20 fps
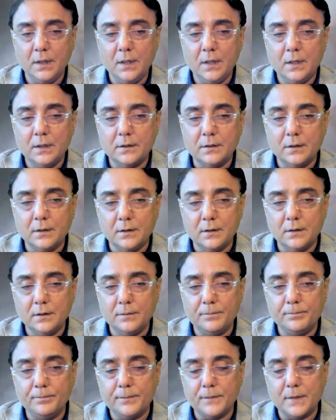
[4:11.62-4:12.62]
The
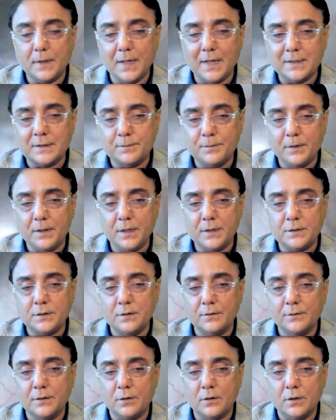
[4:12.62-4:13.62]
aspiration
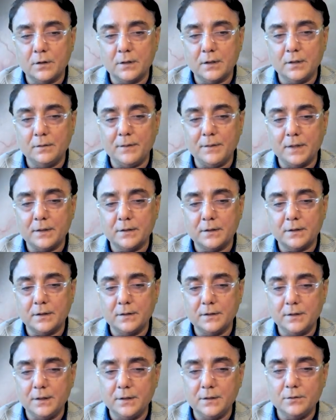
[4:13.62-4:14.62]
of the cortical matter
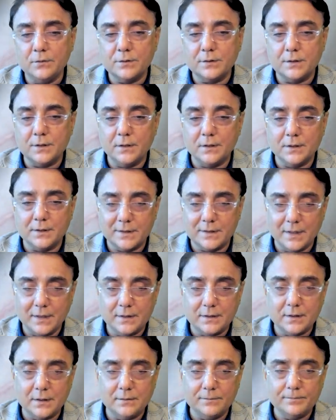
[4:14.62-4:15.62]
continues till the
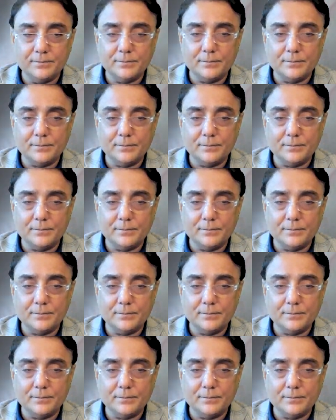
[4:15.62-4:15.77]
center,